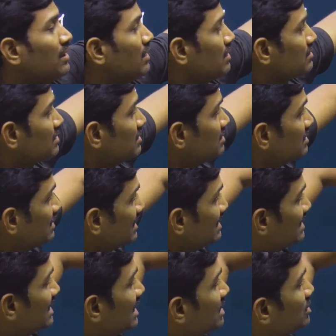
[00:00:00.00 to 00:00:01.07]
Since it is
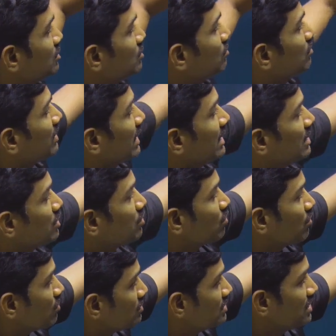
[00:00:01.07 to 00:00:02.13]
attached to
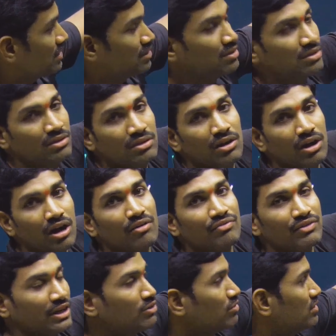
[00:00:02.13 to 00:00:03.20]
nitrogen of
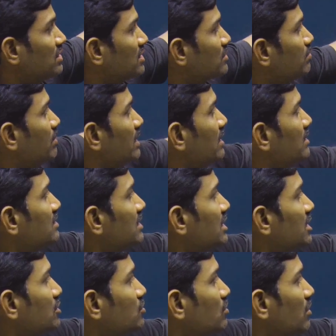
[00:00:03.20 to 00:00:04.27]
nitrogenous base, it
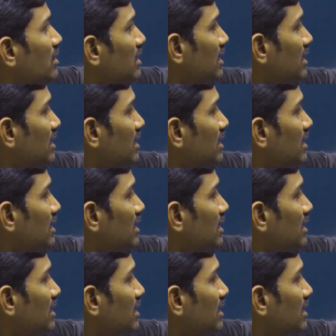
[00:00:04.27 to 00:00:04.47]
is called